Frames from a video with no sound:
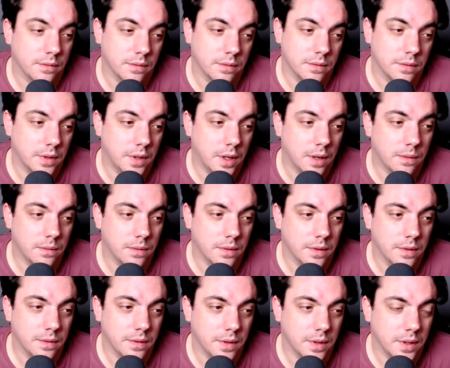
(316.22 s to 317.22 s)
You know,
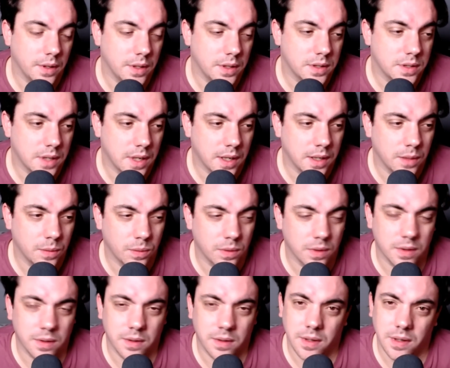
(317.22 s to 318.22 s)
he's saying
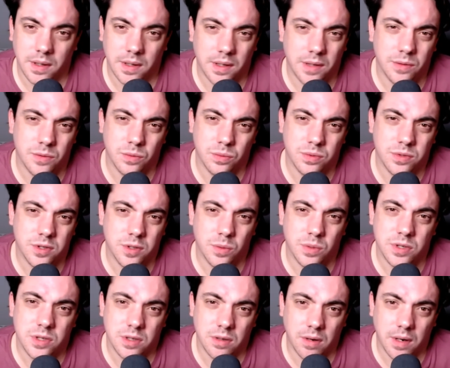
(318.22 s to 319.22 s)
he's all
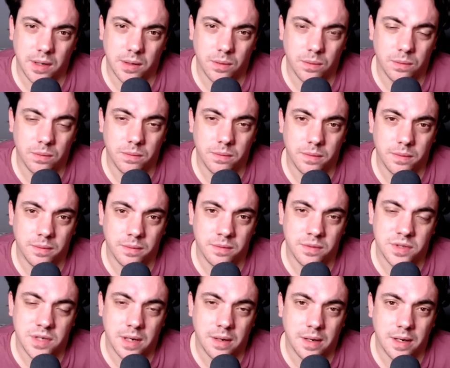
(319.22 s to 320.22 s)
suicidal.
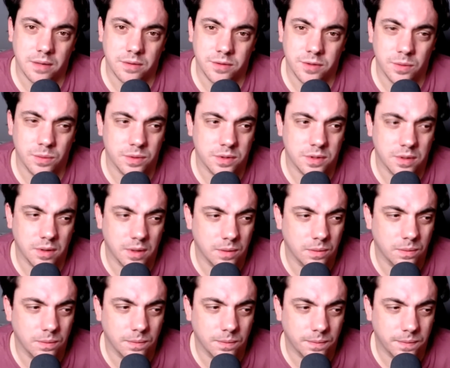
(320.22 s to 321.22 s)
He's shouting out
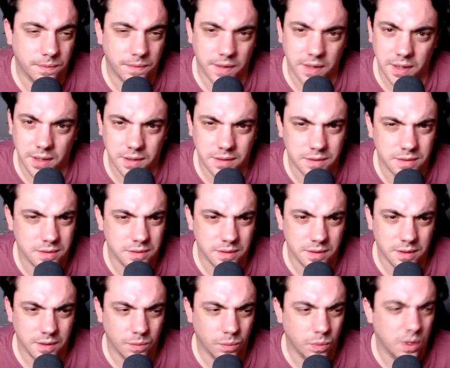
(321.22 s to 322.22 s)
suicidal things,
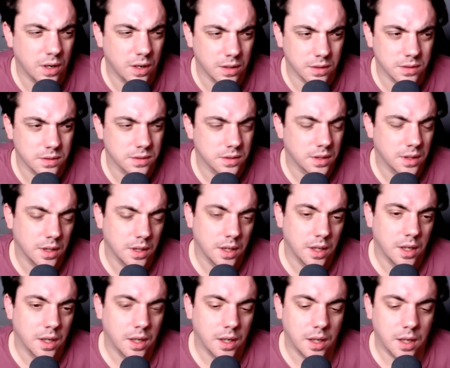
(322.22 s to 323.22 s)
words.
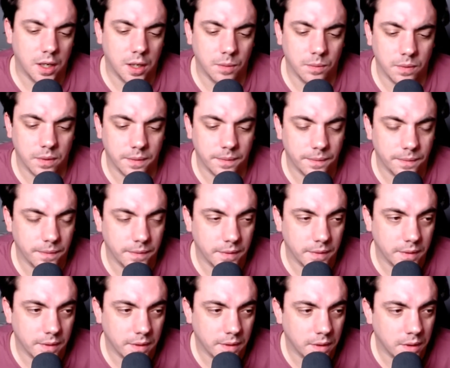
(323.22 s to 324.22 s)

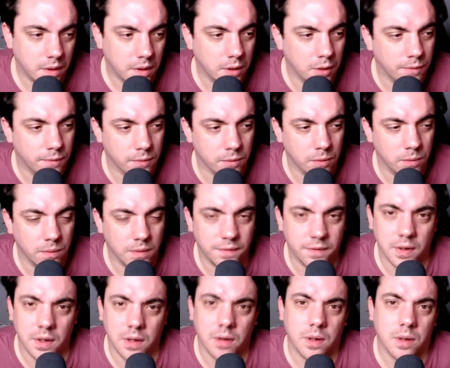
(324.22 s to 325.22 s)
Overall,
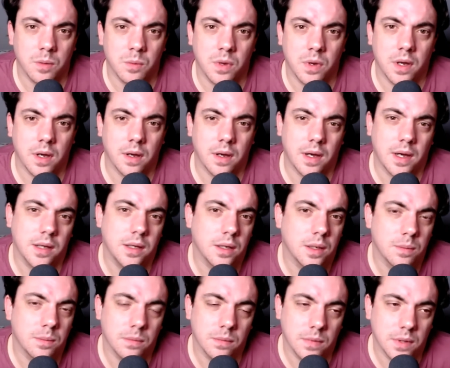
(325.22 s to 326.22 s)
if you like him or hate
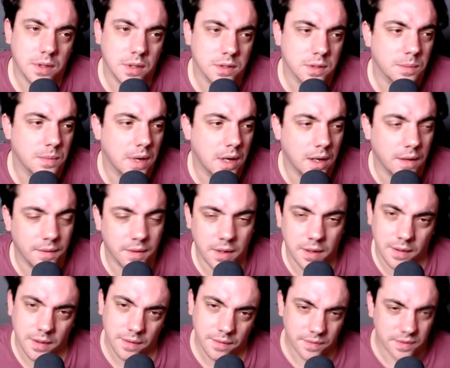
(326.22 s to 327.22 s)
him, it doesn't matter.
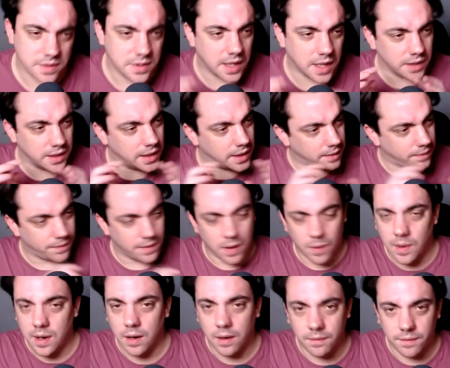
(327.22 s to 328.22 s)
If you take the
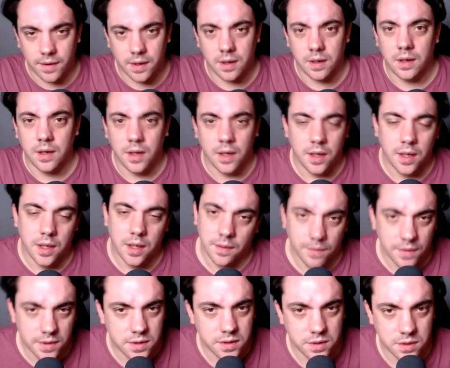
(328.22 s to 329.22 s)
NFL out of it,
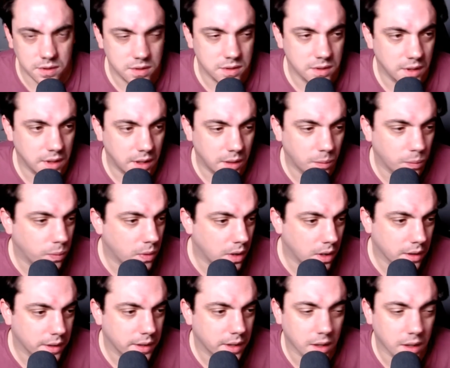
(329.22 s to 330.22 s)
this is just a
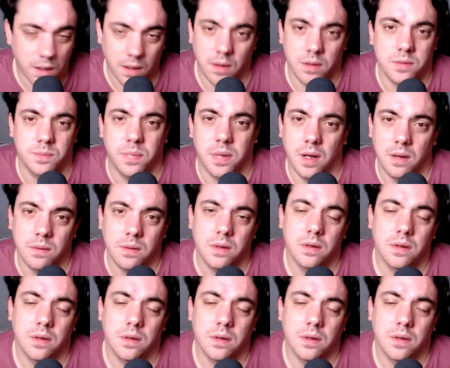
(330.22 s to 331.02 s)
working class bloke.